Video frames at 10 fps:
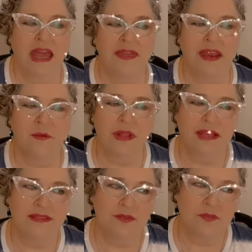Then I
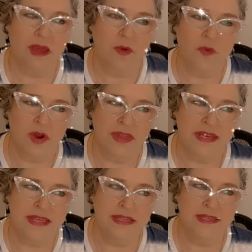realized it was about
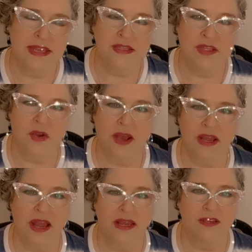worthiness, and so I
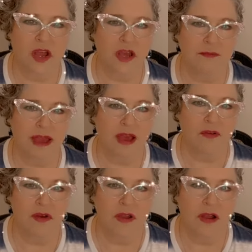talk
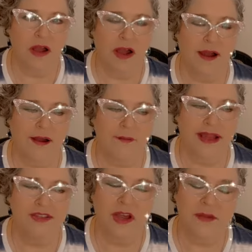about
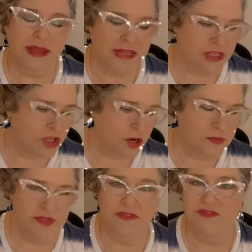it in
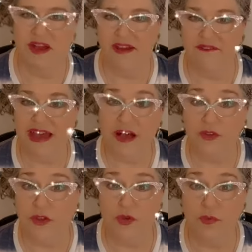terms of divine
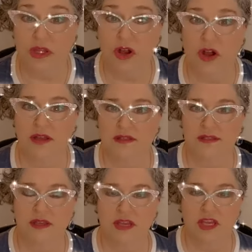value,
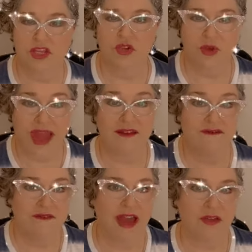because you have
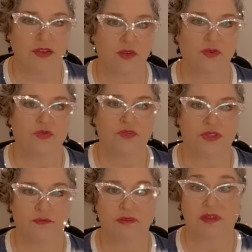value
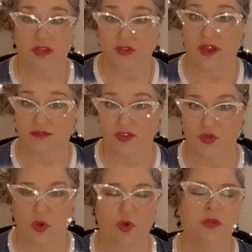simply because you have a
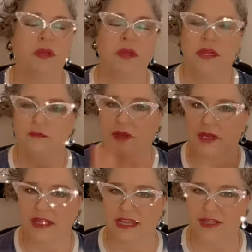soul. I'm not
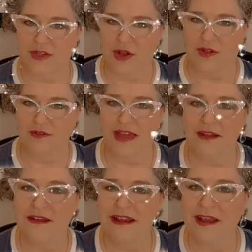going to get into all of
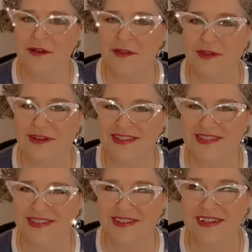that right now, although I
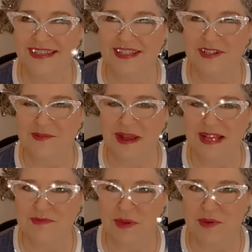certainly could
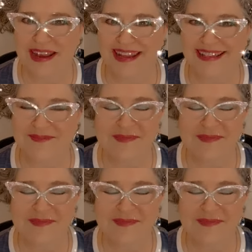wax poetic.